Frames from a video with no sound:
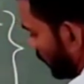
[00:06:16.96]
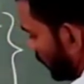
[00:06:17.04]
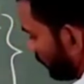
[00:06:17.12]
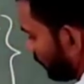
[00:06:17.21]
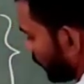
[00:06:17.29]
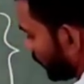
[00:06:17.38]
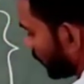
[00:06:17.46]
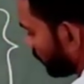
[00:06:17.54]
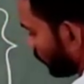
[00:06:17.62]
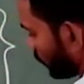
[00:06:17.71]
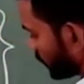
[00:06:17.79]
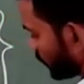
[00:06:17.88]
if we
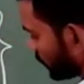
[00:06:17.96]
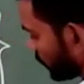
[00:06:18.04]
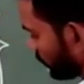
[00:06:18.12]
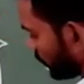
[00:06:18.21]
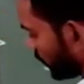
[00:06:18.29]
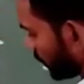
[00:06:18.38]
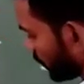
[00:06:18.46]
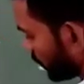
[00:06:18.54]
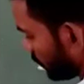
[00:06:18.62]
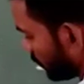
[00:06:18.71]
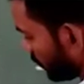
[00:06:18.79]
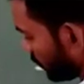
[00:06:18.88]
deposit the
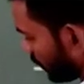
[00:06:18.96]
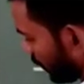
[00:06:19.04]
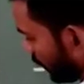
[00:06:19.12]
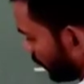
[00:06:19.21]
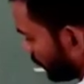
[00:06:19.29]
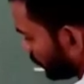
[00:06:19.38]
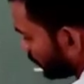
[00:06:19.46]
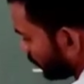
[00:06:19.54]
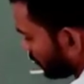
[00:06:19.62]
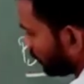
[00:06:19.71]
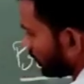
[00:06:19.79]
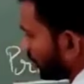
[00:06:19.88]
money in
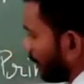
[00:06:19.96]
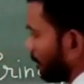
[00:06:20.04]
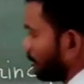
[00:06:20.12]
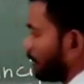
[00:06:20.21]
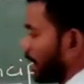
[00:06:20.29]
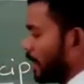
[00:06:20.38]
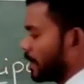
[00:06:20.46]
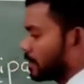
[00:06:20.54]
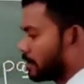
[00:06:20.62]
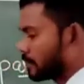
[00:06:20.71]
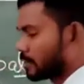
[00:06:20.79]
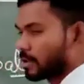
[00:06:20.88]
the
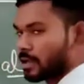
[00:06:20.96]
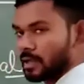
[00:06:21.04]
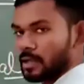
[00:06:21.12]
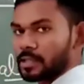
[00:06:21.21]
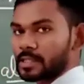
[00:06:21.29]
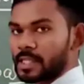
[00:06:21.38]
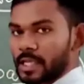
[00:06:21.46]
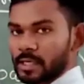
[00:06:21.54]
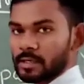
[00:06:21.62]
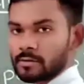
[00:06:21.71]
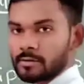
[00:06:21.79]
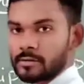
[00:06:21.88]
bank,
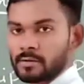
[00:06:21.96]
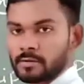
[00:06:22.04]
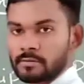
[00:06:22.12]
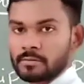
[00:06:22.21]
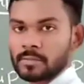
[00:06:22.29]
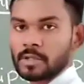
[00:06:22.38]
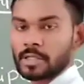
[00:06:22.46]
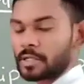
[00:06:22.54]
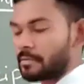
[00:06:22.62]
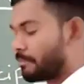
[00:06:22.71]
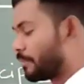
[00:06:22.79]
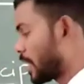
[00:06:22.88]
then
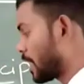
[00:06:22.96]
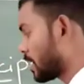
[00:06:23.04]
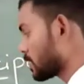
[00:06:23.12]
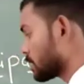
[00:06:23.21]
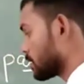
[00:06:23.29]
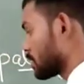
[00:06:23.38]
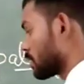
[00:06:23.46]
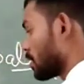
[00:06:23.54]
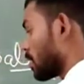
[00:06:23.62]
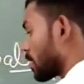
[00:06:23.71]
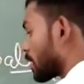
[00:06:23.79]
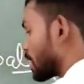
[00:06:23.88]
bank
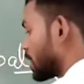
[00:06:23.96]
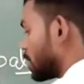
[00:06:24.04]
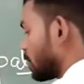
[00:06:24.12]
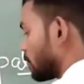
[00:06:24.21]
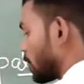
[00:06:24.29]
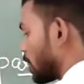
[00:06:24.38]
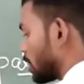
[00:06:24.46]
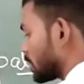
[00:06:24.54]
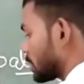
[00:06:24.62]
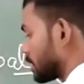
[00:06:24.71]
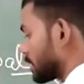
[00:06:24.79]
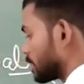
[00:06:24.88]
give
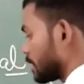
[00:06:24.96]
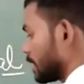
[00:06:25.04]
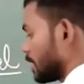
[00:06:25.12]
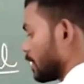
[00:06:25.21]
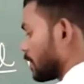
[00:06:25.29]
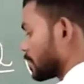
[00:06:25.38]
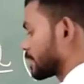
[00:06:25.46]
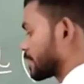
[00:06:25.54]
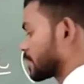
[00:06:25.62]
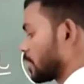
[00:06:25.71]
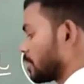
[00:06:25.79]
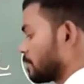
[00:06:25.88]
us
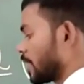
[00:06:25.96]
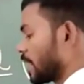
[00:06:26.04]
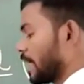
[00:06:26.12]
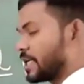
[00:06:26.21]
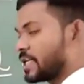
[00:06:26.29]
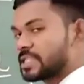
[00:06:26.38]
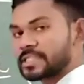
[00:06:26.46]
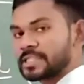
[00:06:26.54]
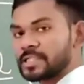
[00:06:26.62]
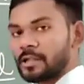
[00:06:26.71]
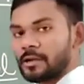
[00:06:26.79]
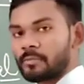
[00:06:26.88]
some
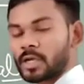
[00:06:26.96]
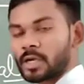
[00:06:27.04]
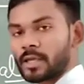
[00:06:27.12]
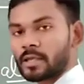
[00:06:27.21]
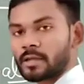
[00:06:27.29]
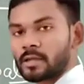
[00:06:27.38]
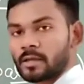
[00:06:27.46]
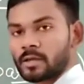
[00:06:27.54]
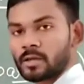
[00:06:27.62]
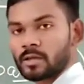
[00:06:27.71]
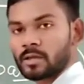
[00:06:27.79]
additional money